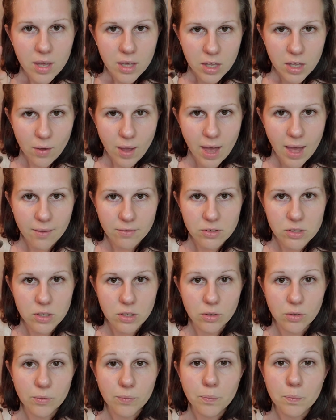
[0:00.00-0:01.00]
You have
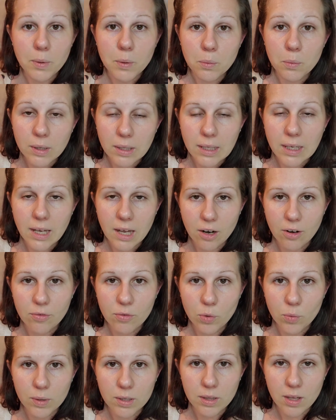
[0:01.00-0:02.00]
to be really
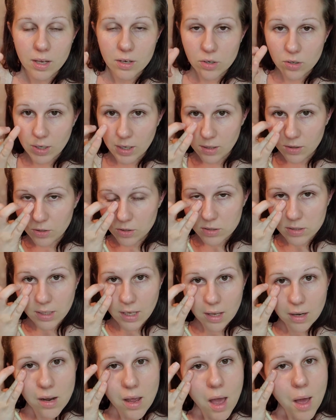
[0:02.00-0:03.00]
careful with underneath your
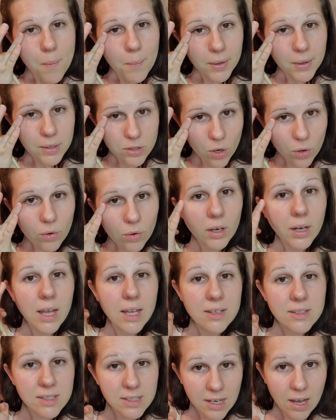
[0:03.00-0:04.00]
skin, but toner
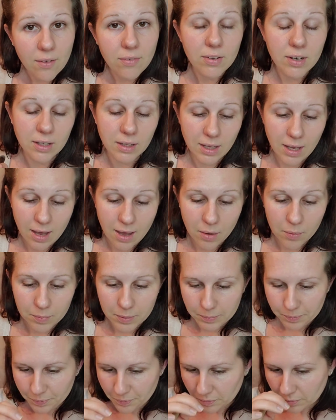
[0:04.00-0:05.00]
can definitely help.
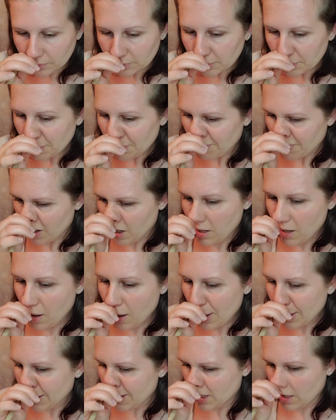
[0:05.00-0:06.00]
Now
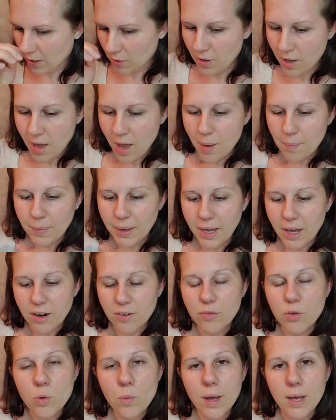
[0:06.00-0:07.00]
also, be
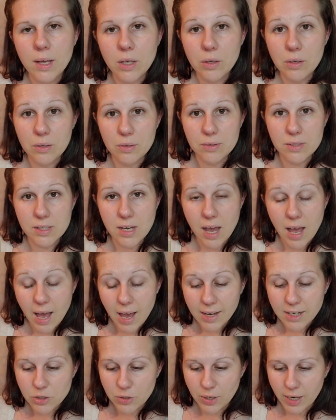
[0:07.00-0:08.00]
careful what you use to
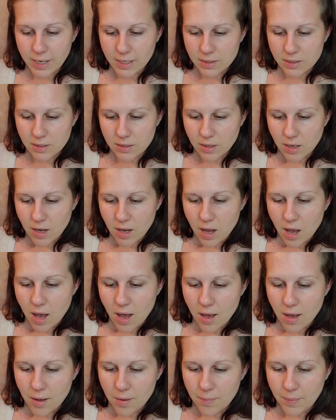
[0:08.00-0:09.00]
hydrate.
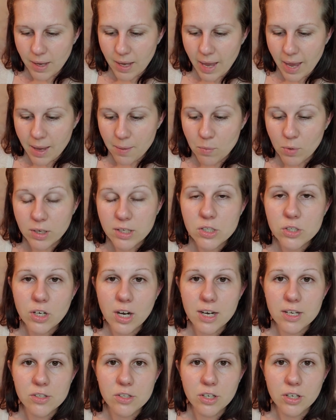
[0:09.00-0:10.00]
A
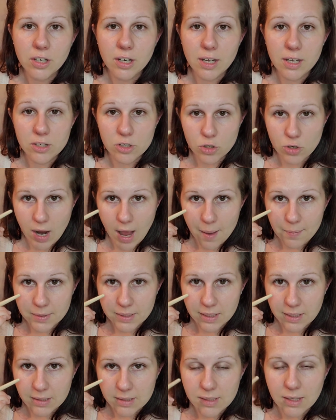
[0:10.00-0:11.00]
moisturizer can trap
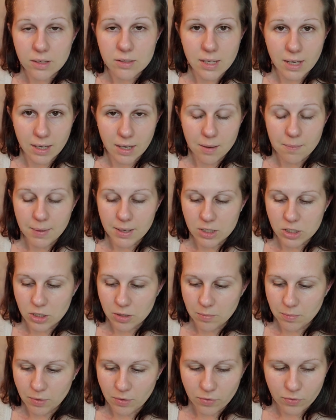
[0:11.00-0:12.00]
skin cells, like I
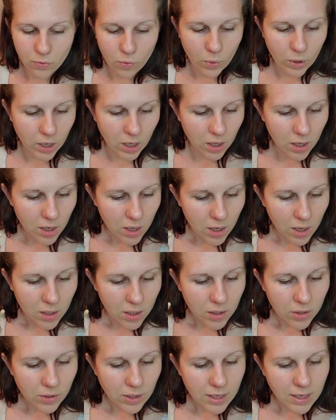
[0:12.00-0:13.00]
mentioned before.
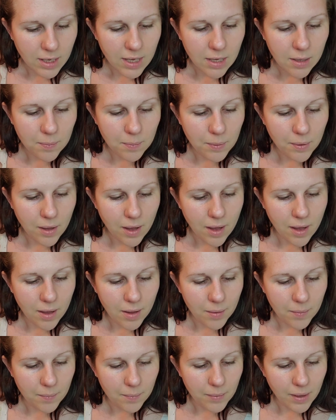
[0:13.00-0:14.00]
You can keep
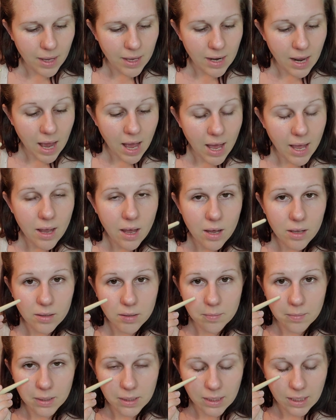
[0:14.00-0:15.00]
an eye on
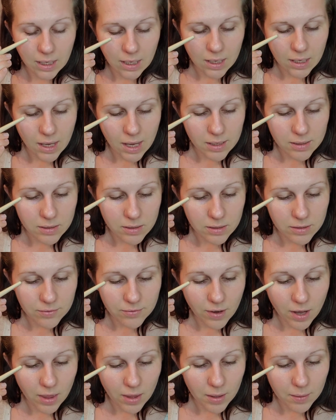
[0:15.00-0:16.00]
the Milia as it
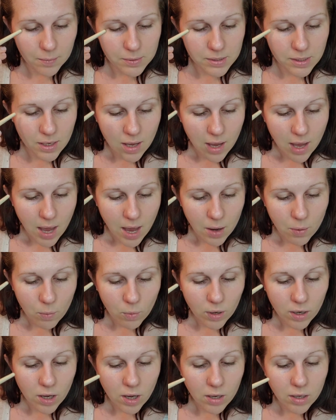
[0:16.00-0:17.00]
develops and
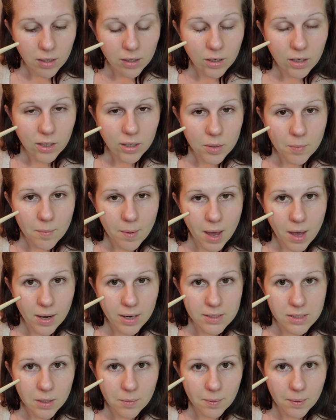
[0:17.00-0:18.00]
work on clearing them out
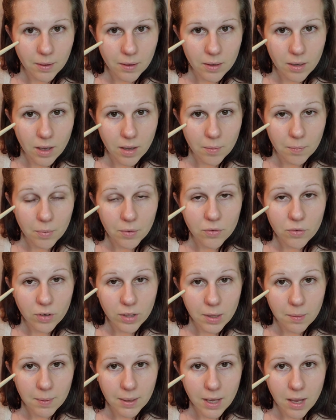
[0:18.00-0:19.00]
as they before
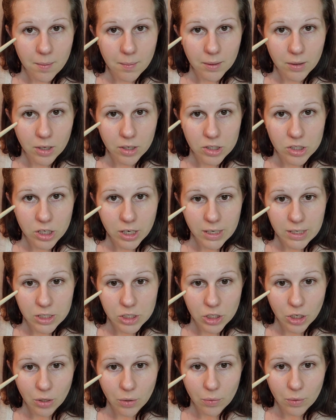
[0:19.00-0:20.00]
they become a larger
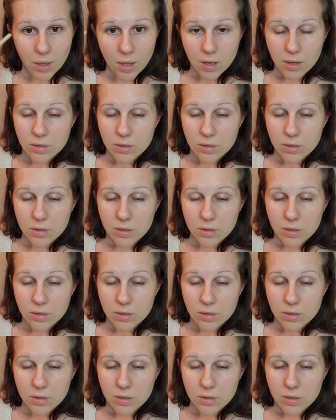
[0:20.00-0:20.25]
issue.